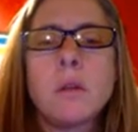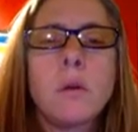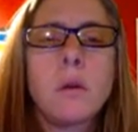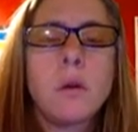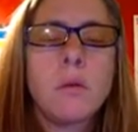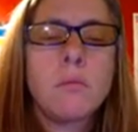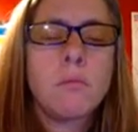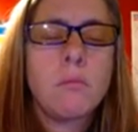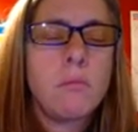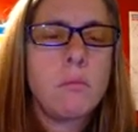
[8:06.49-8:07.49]

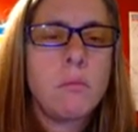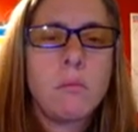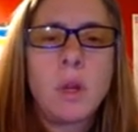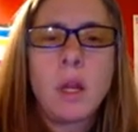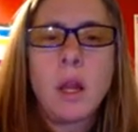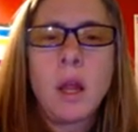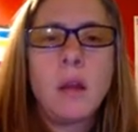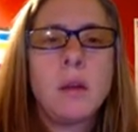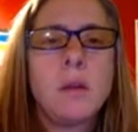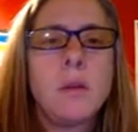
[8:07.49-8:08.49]

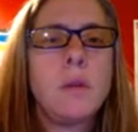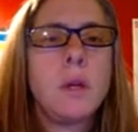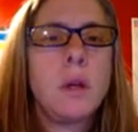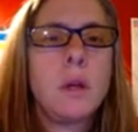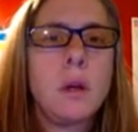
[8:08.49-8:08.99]
and you think,